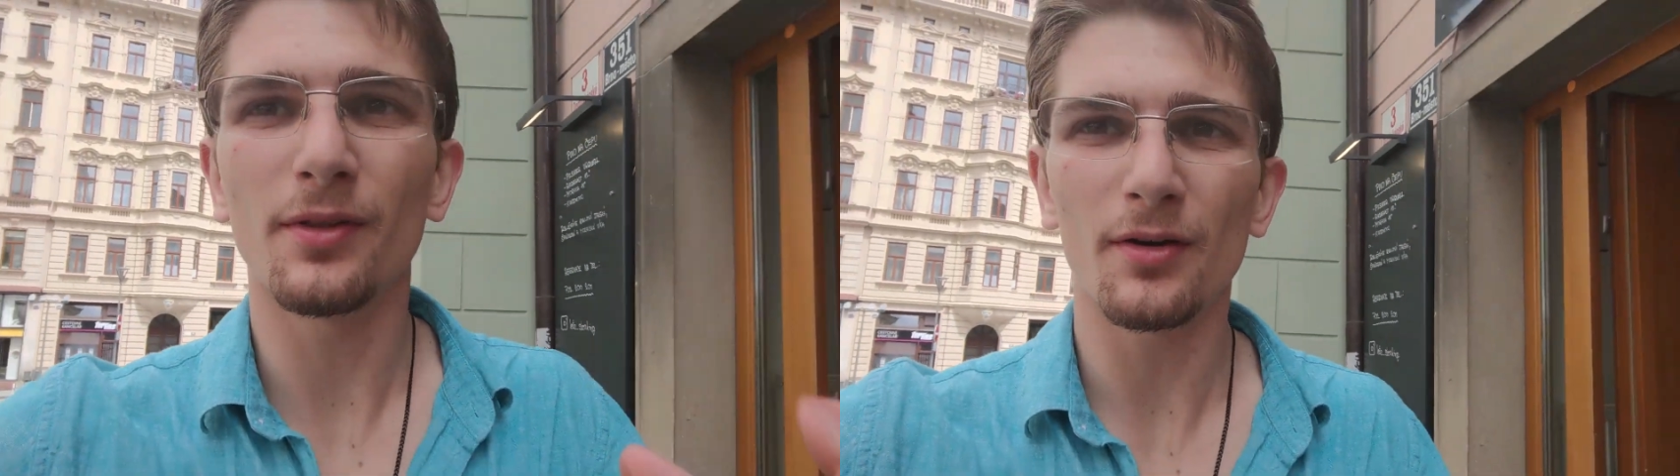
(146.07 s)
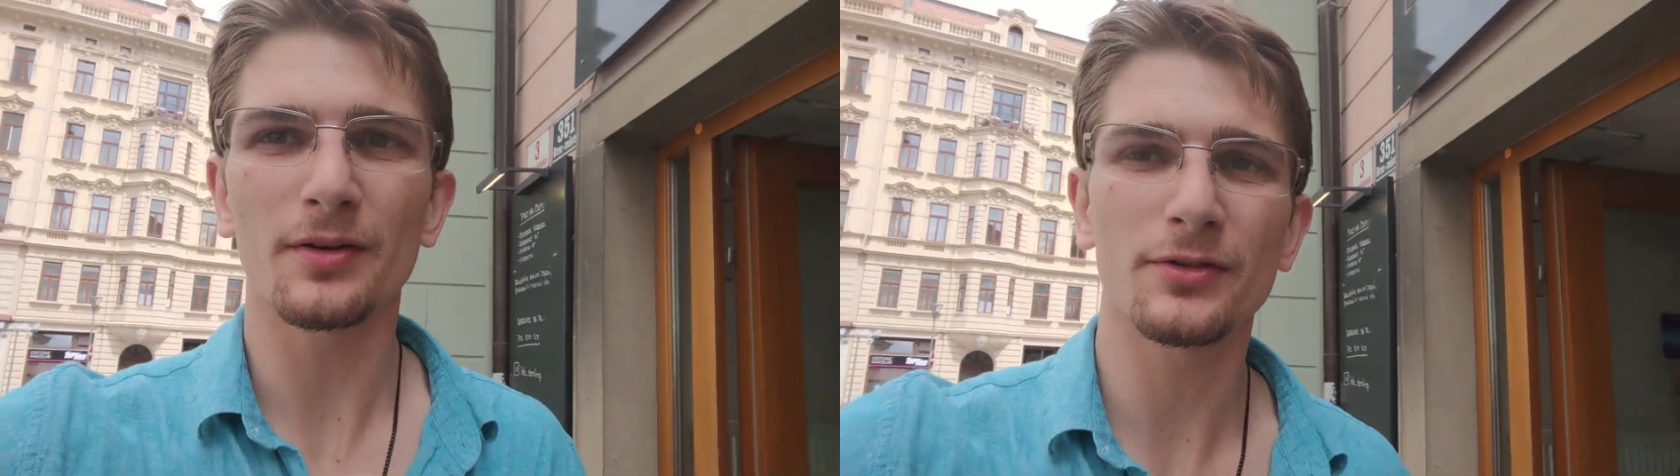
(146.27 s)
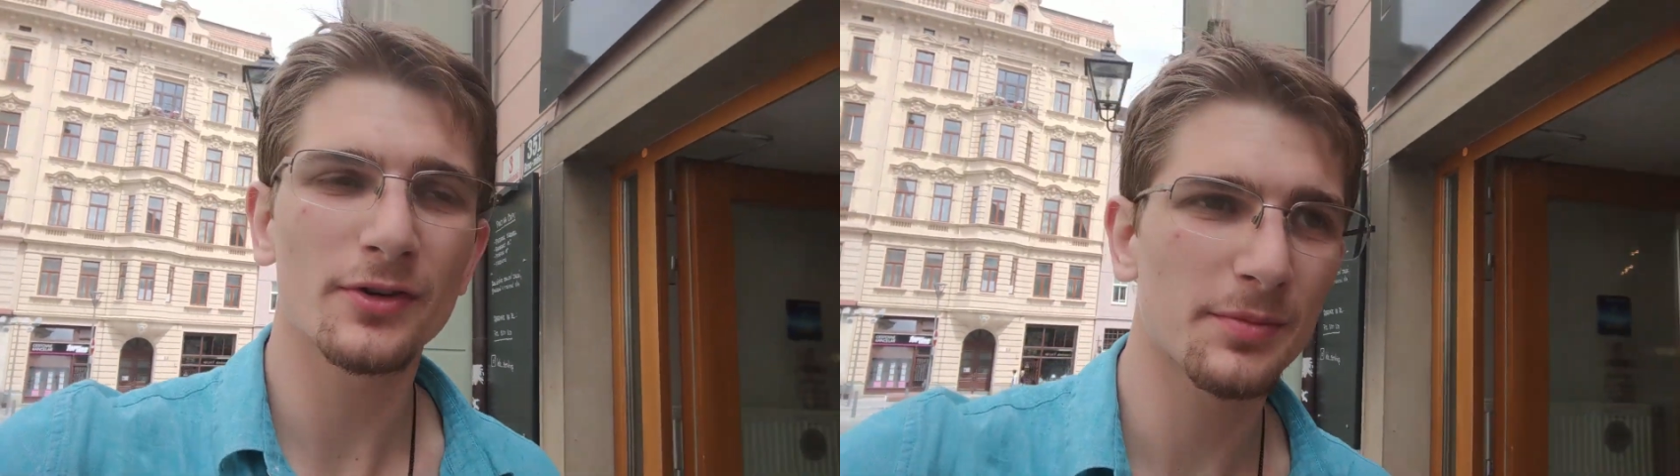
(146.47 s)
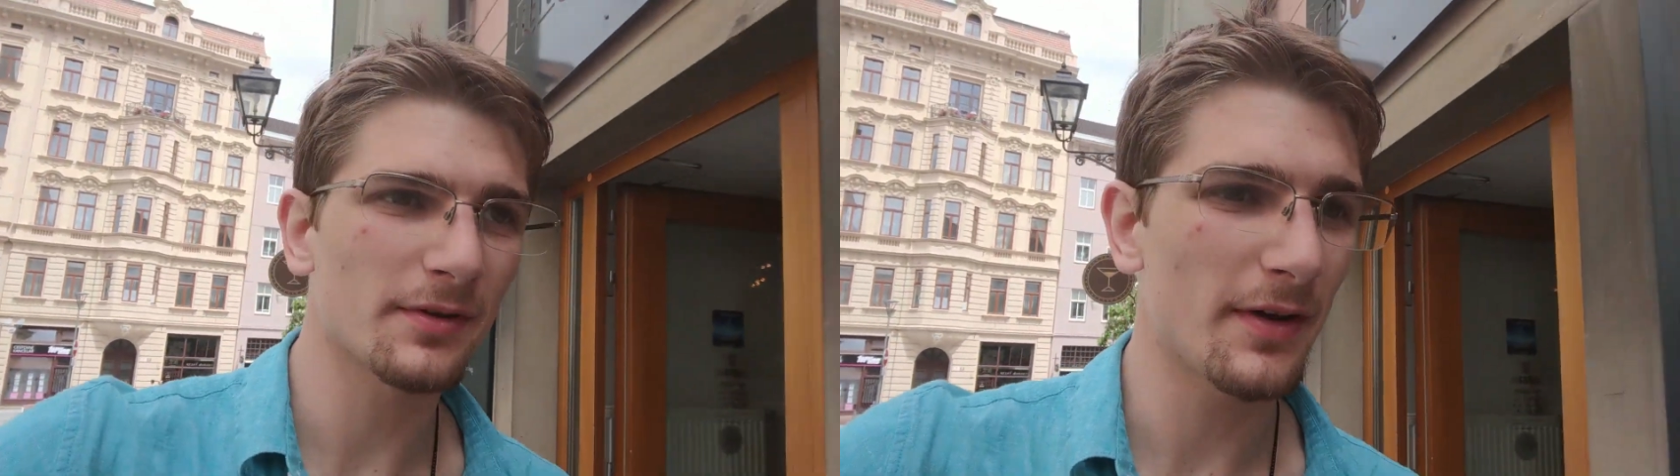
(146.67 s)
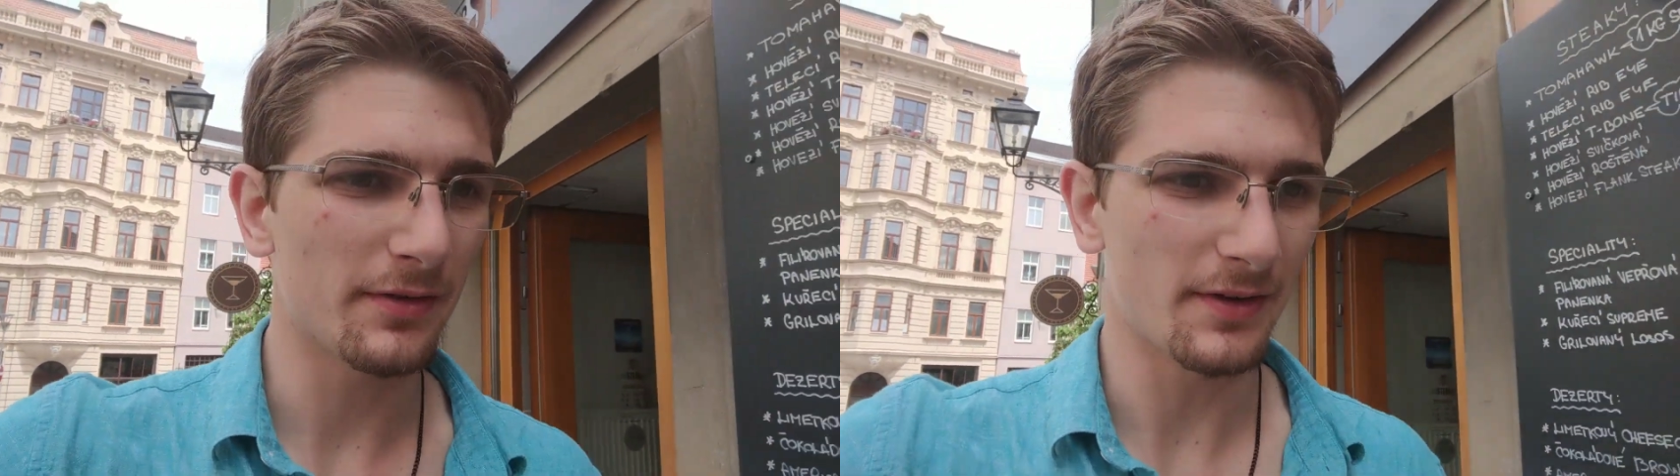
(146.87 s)
longest trips
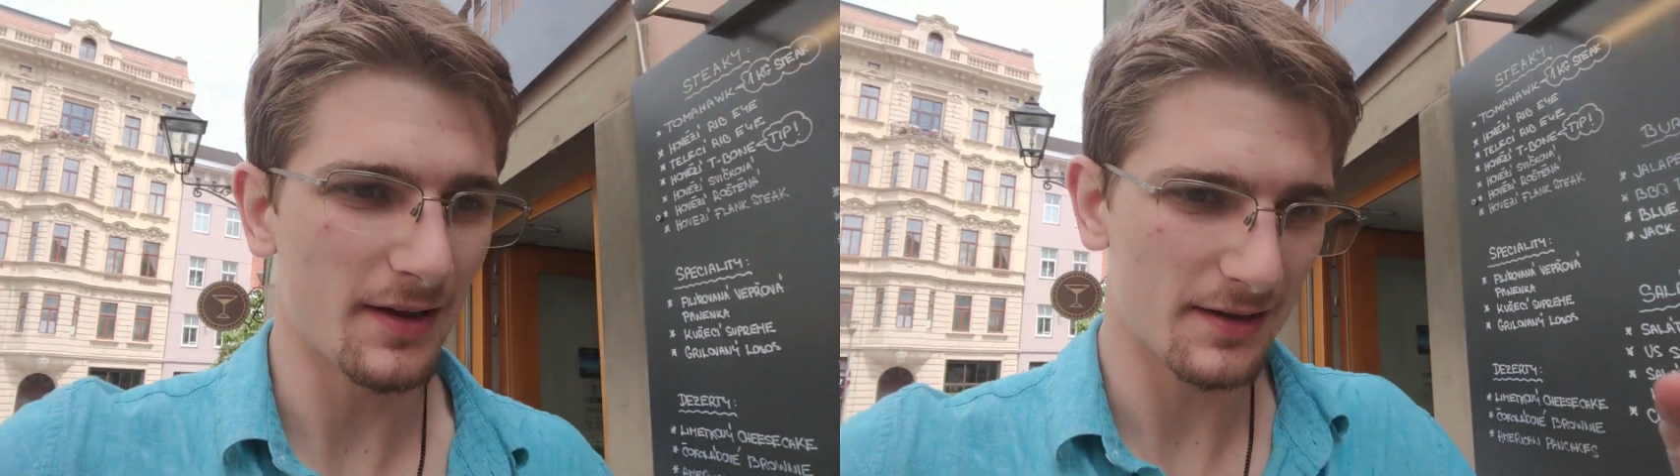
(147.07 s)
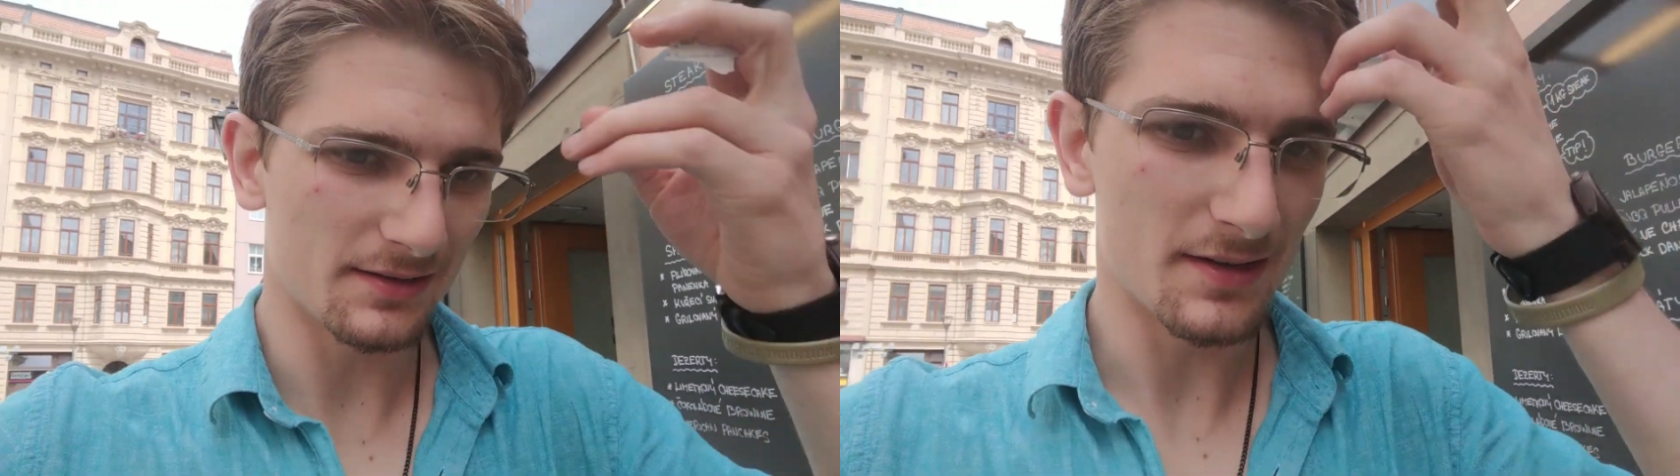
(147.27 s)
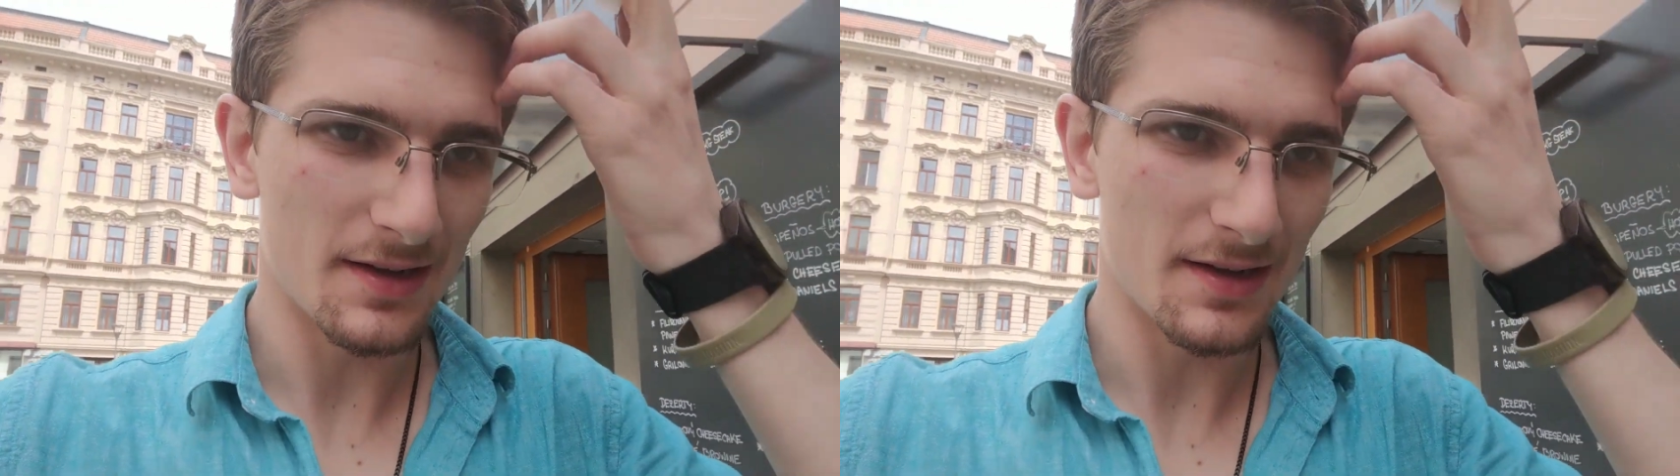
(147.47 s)
I've ever taken